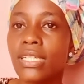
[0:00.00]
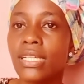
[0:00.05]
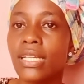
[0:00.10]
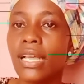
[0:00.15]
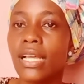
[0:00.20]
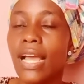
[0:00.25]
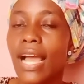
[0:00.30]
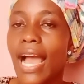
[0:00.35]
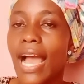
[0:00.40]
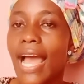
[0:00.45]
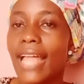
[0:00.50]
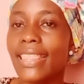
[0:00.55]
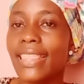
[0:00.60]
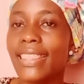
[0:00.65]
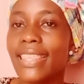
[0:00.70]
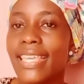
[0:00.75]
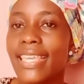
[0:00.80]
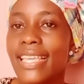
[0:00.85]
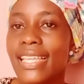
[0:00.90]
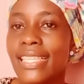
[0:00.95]
and
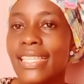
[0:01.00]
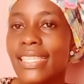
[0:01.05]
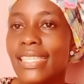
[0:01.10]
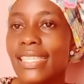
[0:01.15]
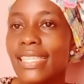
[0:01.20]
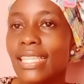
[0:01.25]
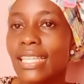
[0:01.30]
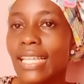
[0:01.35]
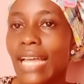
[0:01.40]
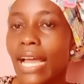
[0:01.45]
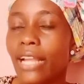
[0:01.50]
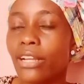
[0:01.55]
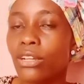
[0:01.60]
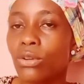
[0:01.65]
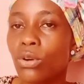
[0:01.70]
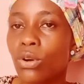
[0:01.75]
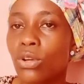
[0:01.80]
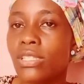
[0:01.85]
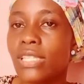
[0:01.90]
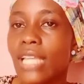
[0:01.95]
this can cause
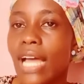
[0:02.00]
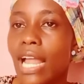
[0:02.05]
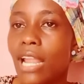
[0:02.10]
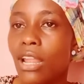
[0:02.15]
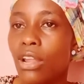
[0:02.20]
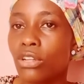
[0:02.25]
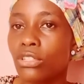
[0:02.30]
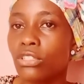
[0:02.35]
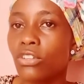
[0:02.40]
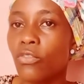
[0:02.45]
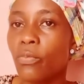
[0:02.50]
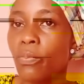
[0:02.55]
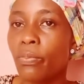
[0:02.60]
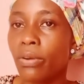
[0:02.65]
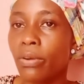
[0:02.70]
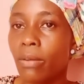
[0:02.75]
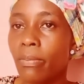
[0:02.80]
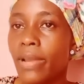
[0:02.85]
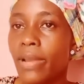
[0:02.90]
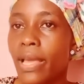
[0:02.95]
a lot of
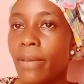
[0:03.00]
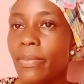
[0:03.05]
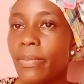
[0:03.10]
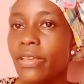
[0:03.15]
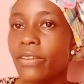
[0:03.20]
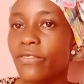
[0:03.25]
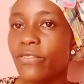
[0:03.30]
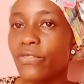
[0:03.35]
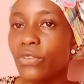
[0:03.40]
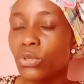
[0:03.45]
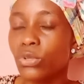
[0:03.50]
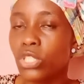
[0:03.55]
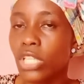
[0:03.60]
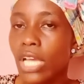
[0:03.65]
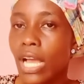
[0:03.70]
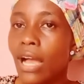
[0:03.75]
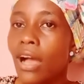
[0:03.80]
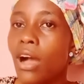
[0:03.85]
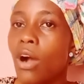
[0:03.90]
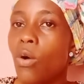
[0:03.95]
problem in future
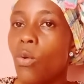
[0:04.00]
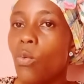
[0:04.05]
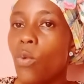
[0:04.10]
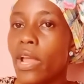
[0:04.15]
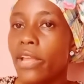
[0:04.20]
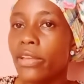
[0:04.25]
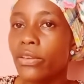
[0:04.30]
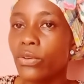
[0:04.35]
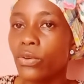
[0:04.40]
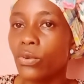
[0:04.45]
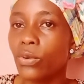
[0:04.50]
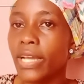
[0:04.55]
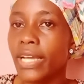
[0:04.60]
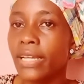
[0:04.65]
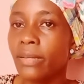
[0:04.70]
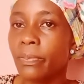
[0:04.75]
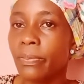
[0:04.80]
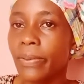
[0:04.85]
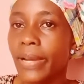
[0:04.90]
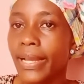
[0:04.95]
when you get
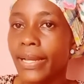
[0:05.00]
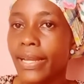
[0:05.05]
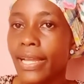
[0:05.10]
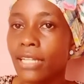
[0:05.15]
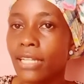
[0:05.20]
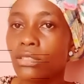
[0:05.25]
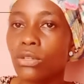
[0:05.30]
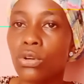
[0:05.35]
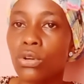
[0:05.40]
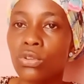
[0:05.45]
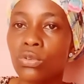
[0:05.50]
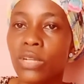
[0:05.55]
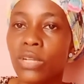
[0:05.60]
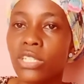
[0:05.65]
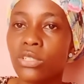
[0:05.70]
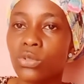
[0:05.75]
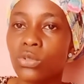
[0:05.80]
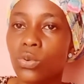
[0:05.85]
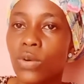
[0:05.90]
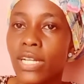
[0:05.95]
pregnant or when you
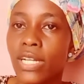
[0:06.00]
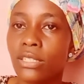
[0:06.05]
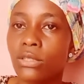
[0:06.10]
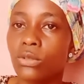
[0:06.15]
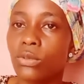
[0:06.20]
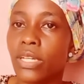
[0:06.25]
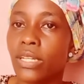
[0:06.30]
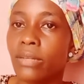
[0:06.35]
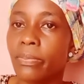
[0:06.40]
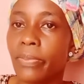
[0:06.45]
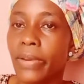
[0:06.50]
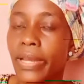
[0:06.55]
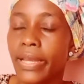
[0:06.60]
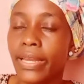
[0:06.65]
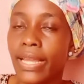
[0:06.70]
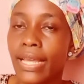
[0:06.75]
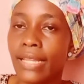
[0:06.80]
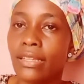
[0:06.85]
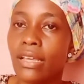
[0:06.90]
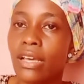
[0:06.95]
want to get pregnant.
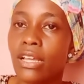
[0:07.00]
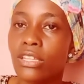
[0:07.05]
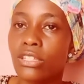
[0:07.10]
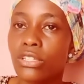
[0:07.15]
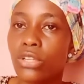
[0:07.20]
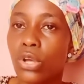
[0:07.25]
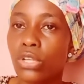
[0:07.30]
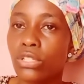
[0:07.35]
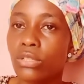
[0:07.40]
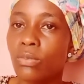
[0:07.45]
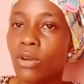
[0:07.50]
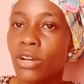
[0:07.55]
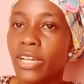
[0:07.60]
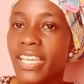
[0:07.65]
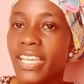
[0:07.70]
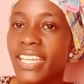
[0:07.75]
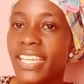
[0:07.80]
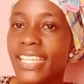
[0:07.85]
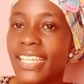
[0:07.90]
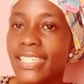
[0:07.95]
So smoking
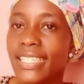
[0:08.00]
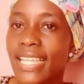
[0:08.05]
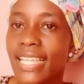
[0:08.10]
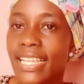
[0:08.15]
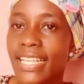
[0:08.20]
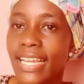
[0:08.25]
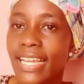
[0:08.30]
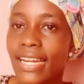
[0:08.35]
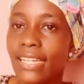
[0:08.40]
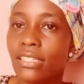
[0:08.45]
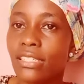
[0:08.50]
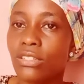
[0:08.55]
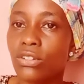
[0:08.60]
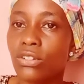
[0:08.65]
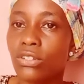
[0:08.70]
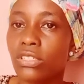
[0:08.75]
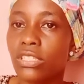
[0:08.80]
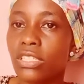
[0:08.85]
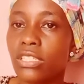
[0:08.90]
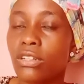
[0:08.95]
is dangerous not
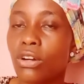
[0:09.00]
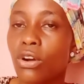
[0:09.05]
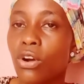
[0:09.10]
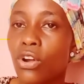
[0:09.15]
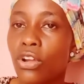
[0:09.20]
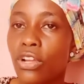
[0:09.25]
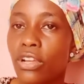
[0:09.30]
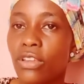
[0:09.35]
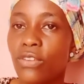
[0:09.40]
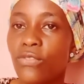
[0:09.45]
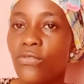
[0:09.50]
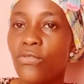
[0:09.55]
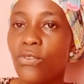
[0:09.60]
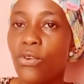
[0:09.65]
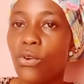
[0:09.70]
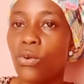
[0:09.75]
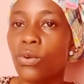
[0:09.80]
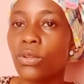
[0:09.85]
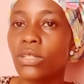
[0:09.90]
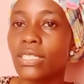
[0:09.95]
only for
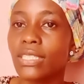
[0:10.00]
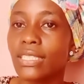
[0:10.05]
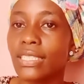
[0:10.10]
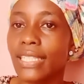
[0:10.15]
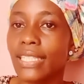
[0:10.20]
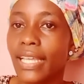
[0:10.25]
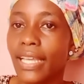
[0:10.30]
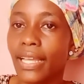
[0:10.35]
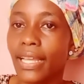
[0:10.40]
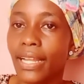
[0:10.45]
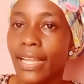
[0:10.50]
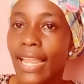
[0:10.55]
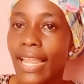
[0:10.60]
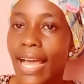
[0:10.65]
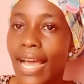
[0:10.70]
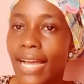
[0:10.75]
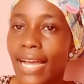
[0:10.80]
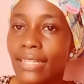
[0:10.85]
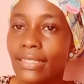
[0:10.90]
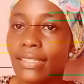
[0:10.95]
the lungs,
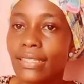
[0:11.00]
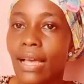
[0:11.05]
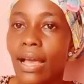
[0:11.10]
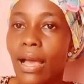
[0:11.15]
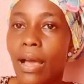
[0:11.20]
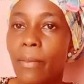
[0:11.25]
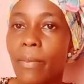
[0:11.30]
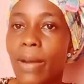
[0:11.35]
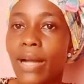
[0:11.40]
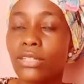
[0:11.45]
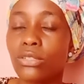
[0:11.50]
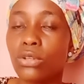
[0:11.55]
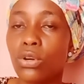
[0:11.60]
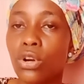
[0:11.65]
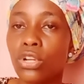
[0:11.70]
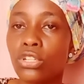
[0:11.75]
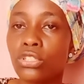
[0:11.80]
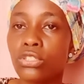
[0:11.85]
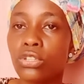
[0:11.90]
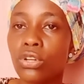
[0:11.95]
but
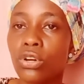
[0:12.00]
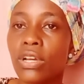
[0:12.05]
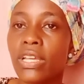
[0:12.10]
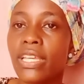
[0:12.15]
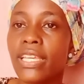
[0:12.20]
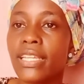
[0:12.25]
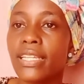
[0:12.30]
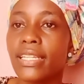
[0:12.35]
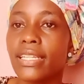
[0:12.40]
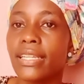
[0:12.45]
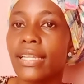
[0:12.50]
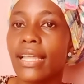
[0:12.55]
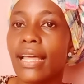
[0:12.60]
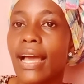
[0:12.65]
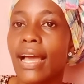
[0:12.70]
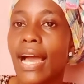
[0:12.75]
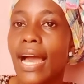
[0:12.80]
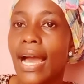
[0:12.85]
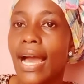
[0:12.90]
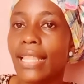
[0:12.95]
also in
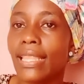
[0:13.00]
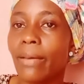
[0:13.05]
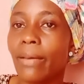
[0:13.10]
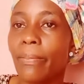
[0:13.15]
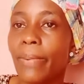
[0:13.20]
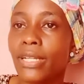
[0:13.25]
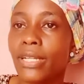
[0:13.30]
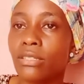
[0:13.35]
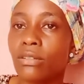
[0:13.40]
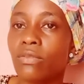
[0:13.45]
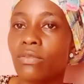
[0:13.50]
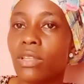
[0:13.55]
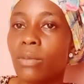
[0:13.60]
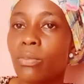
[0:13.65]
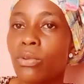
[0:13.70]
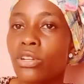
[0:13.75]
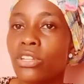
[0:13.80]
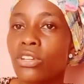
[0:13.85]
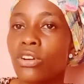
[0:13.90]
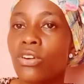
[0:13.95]
other parts of the body
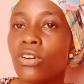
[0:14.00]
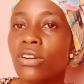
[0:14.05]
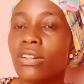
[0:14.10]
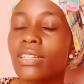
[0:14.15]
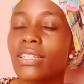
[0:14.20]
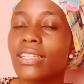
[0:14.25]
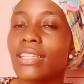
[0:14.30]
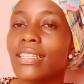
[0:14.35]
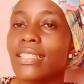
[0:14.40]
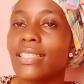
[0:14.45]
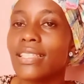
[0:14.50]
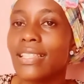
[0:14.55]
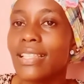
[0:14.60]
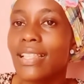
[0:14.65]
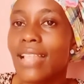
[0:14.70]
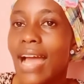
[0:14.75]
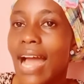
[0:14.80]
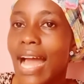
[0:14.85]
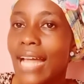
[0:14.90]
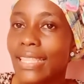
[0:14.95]
or in
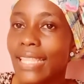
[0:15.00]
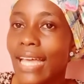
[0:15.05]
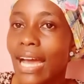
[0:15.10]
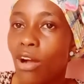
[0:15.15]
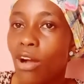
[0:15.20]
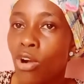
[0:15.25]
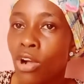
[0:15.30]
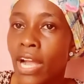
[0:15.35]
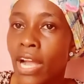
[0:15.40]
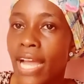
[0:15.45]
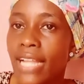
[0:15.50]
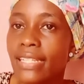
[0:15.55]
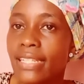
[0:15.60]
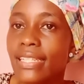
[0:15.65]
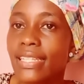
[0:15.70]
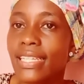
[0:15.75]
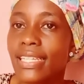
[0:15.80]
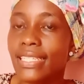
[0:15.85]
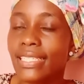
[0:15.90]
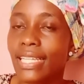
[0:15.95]
other organs. It
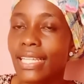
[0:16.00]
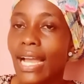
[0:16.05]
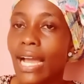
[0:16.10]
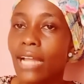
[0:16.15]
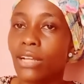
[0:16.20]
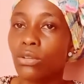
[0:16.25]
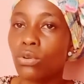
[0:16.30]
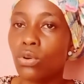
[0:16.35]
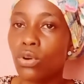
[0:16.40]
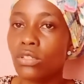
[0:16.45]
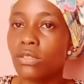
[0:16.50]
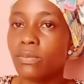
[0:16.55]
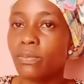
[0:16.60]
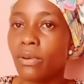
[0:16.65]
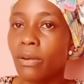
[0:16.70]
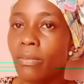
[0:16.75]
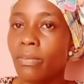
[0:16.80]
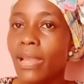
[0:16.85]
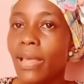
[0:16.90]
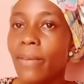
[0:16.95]
can cause
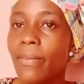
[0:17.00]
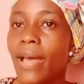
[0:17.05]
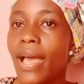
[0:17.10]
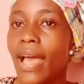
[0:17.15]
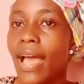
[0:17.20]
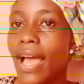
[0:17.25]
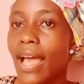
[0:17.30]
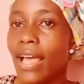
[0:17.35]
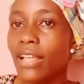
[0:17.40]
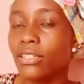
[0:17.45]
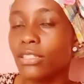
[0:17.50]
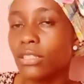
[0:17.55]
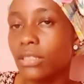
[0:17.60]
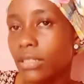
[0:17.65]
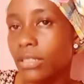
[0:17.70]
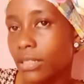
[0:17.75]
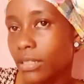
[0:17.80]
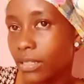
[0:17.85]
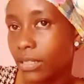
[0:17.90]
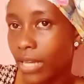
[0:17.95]
problem,
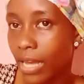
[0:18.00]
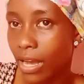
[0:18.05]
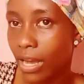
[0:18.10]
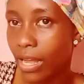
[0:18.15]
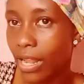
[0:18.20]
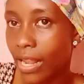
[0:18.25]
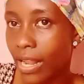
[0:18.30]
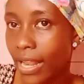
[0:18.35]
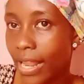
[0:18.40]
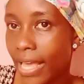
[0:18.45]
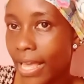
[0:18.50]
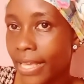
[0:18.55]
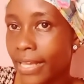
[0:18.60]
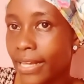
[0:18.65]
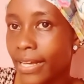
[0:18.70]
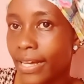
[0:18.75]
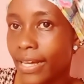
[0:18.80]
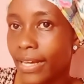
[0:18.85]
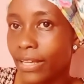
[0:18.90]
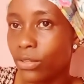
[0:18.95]
like
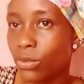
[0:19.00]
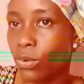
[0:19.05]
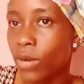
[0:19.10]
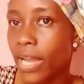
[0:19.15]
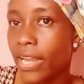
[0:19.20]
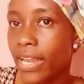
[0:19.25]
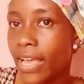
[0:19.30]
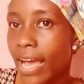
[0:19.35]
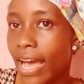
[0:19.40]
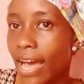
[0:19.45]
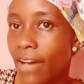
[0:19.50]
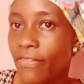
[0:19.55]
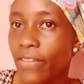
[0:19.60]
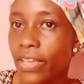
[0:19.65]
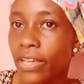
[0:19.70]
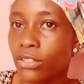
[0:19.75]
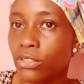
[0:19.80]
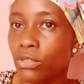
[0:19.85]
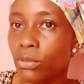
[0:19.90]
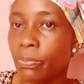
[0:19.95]
you can have
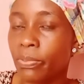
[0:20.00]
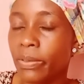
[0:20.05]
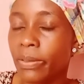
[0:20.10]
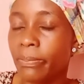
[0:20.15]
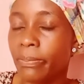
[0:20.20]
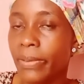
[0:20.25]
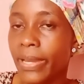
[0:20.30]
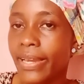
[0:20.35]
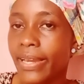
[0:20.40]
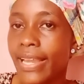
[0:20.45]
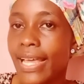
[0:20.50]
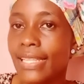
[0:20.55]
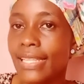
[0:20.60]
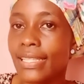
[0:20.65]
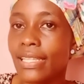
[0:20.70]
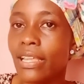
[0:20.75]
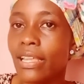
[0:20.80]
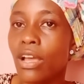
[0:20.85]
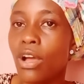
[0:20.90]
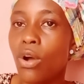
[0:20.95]
ectopic pregnancy
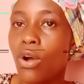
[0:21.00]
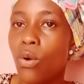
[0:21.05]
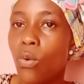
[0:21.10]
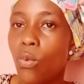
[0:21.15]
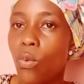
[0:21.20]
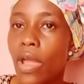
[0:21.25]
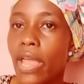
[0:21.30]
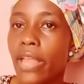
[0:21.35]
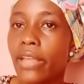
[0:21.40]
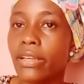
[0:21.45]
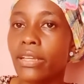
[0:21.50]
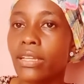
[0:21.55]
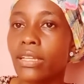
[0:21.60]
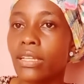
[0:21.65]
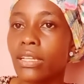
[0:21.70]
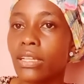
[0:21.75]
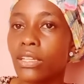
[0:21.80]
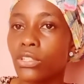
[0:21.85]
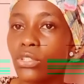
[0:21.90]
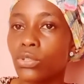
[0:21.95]
when
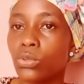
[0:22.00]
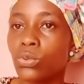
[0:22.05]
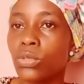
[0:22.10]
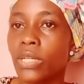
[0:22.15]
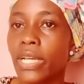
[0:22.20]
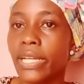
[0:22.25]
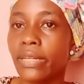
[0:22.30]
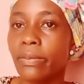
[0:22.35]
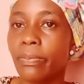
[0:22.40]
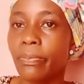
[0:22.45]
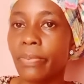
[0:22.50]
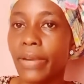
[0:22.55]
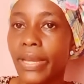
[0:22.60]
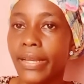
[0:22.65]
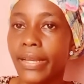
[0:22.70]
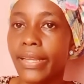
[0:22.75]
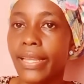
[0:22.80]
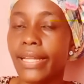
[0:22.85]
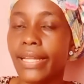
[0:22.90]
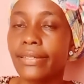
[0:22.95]
you get pregnant
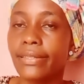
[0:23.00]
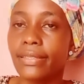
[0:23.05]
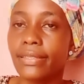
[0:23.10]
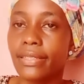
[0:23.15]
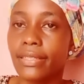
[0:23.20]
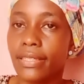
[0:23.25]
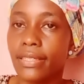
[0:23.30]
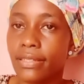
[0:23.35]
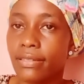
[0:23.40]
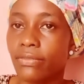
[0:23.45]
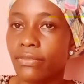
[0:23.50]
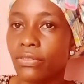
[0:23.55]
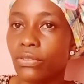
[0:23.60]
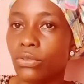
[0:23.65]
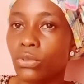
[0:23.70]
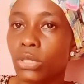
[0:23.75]
in future.